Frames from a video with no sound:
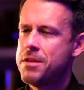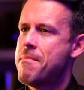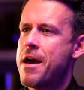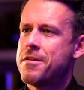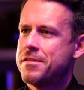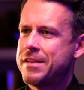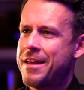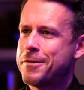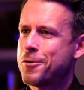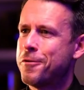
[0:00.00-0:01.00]
matters at
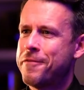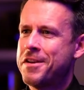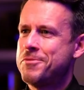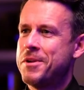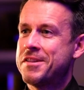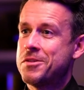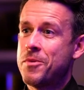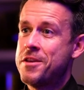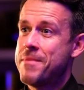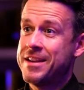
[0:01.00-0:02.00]
the coalface because of the way
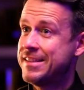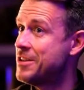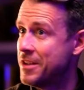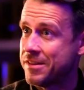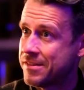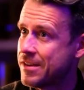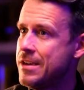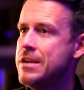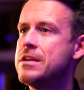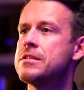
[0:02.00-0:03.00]
you make decisions.
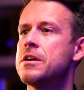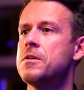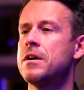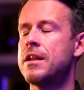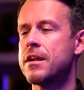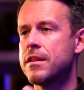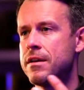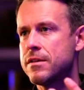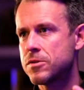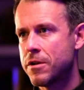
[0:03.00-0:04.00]
So a lot of
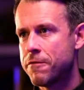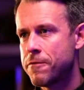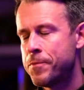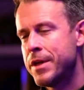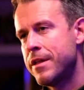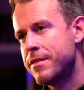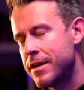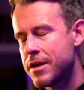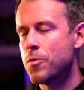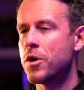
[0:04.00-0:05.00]
the sort of
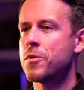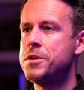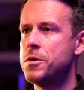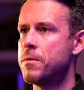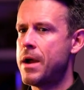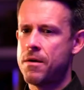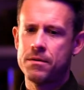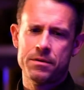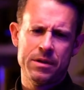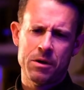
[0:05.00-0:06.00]
thinking work we do
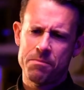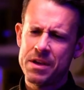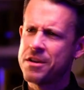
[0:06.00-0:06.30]
around, you know, being